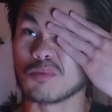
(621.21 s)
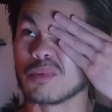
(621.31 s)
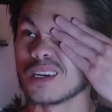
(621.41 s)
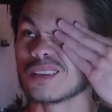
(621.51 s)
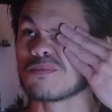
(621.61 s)

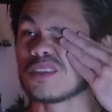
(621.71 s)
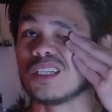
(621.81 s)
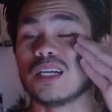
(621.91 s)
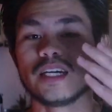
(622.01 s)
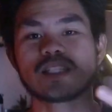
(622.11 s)
but
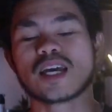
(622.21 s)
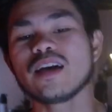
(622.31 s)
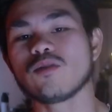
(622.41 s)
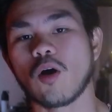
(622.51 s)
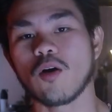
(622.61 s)
it's
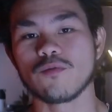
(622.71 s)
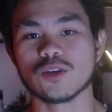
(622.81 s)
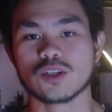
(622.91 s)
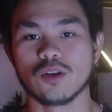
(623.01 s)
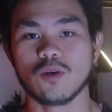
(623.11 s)
kind of
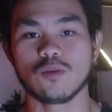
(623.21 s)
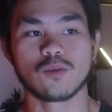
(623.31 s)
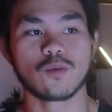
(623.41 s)
obvious, you know,